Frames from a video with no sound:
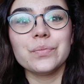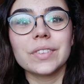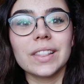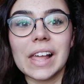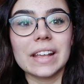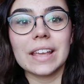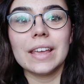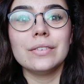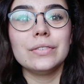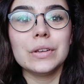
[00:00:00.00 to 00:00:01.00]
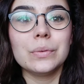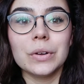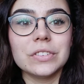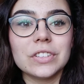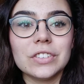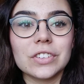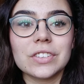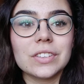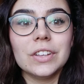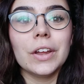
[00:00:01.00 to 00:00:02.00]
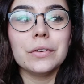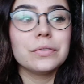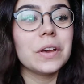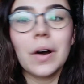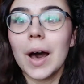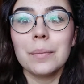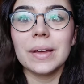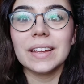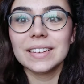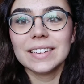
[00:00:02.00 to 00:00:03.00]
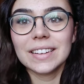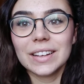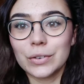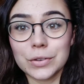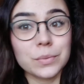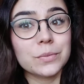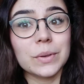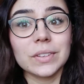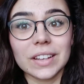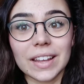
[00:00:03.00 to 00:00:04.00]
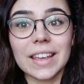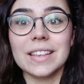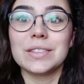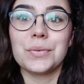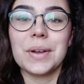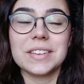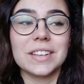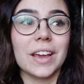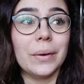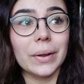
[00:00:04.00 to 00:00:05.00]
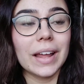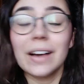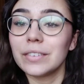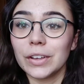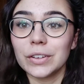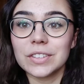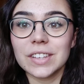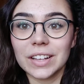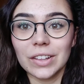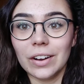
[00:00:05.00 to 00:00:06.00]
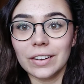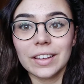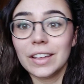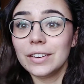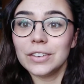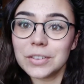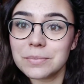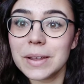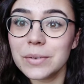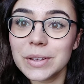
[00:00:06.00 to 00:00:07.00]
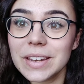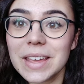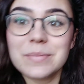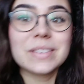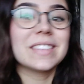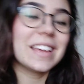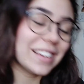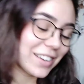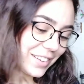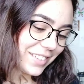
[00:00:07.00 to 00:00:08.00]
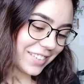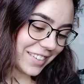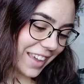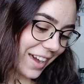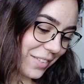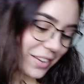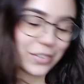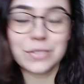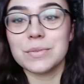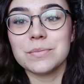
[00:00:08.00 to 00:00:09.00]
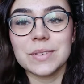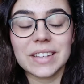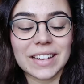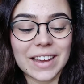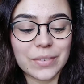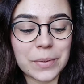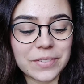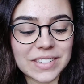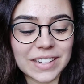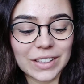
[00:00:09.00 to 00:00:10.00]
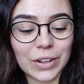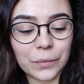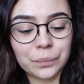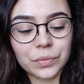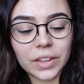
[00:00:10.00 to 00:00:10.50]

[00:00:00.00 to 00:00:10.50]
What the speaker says: Like if you want to just, you know, feel happy, Christmas music is the way to go and having a good sing-along. Doesn't matter what your neighbours think, just get out that Christmas music and have a bit of a sing-along.